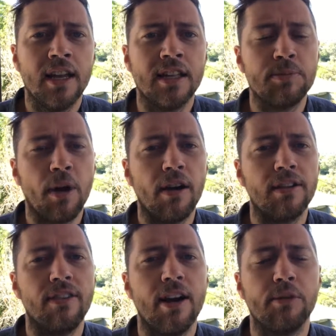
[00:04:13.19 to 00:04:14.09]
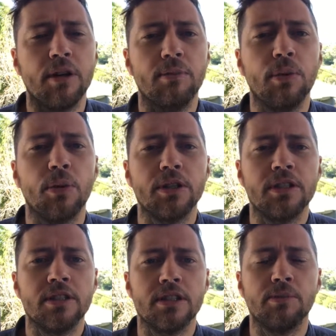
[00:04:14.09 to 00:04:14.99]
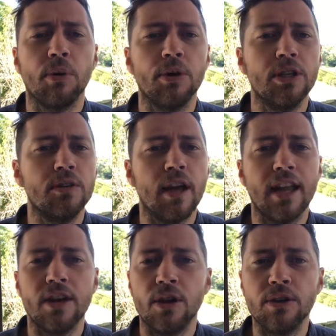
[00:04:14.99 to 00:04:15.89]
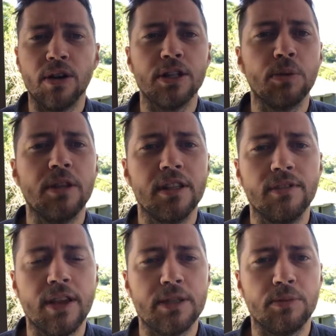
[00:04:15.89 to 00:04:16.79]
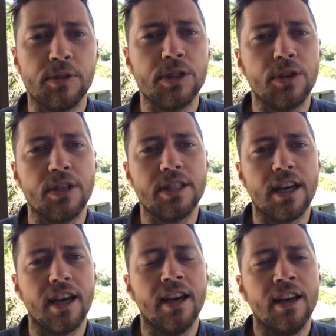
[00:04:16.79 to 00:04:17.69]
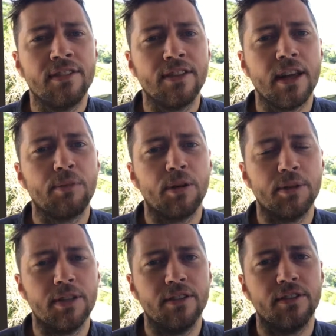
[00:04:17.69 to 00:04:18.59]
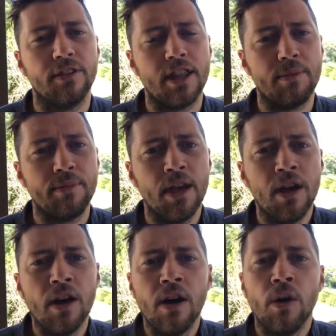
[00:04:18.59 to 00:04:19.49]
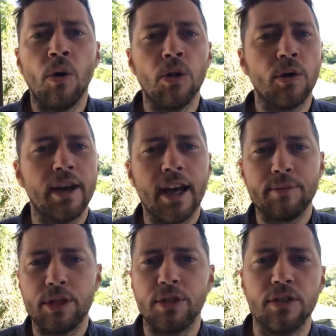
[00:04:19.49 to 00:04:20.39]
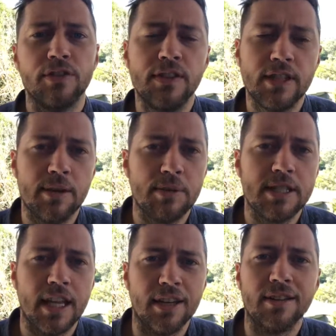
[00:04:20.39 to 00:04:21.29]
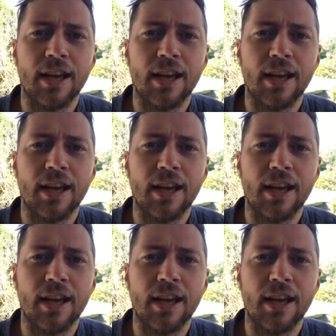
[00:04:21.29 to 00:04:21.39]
aspiring farmer on board to support you, and who knows what the investment returns are from that property for them, all the way up to 15%.